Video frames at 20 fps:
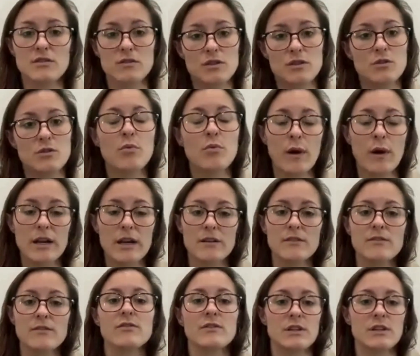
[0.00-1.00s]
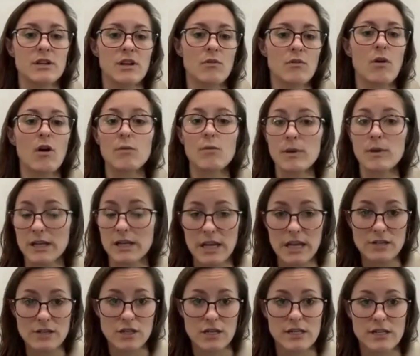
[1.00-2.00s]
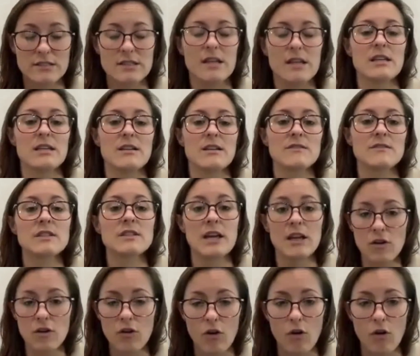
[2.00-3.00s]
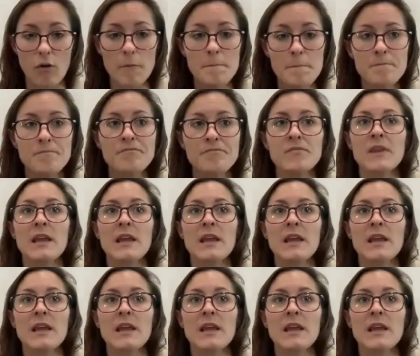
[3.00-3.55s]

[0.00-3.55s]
So to your point of, are we engaging executives at all?